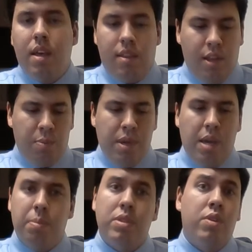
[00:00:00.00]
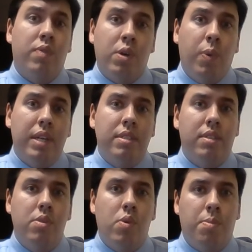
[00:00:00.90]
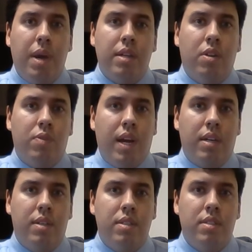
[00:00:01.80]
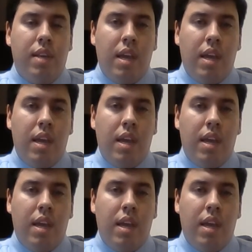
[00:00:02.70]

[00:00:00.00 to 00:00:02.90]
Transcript: They'll be able to request your medical records